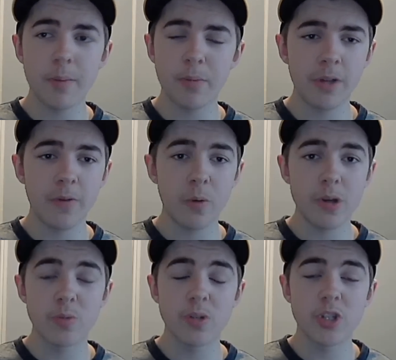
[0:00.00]
I believe it
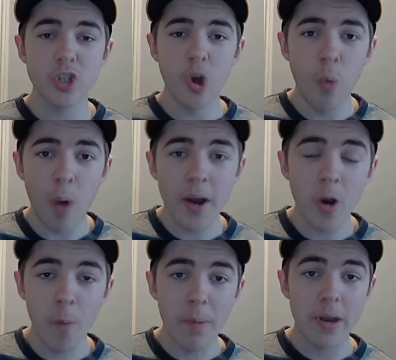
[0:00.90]
was so wide
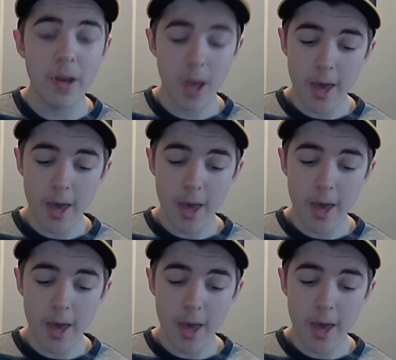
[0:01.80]
open